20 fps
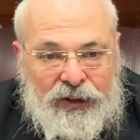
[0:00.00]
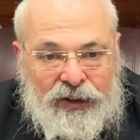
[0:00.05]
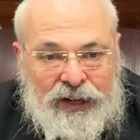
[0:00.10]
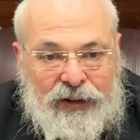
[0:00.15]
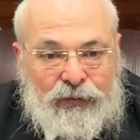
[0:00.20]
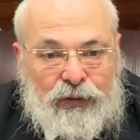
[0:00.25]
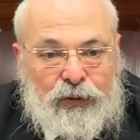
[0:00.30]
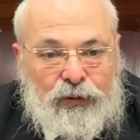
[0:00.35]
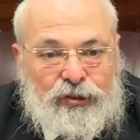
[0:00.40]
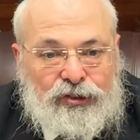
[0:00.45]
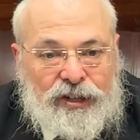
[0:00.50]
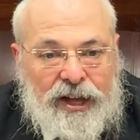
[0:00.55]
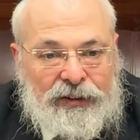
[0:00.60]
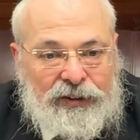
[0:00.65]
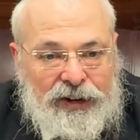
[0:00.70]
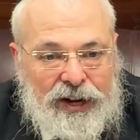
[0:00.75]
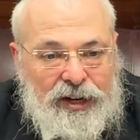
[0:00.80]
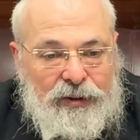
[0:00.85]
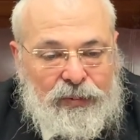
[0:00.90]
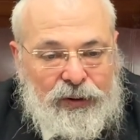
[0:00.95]
or never looks down
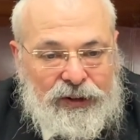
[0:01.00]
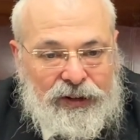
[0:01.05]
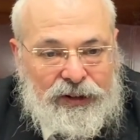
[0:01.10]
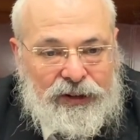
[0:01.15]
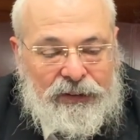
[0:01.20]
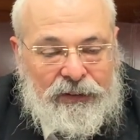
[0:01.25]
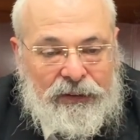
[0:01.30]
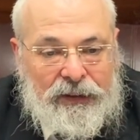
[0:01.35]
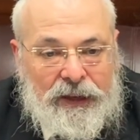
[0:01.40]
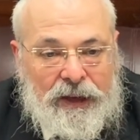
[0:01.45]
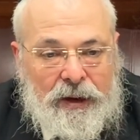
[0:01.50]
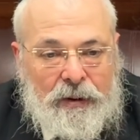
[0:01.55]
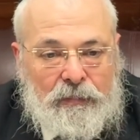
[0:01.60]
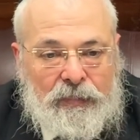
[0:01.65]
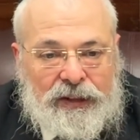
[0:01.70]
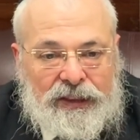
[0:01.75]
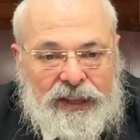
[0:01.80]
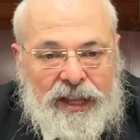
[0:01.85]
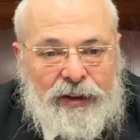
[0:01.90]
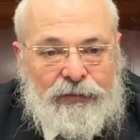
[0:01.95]
on anybody,
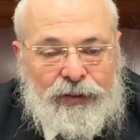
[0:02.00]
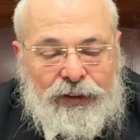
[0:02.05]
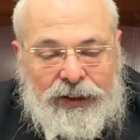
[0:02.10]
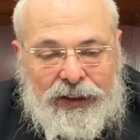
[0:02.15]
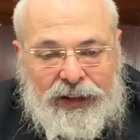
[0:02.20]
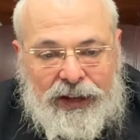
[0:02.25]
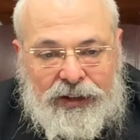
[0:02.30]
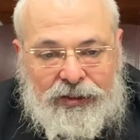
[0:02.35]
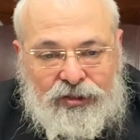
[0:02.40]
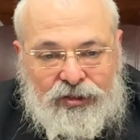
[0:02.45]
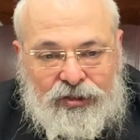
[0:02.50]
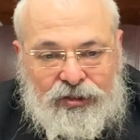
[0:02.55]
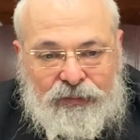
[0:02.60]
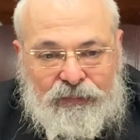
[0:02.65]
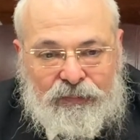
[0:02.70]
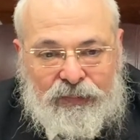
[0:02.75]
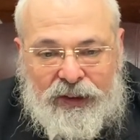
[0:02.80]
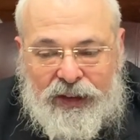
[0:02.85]
but nevertheless,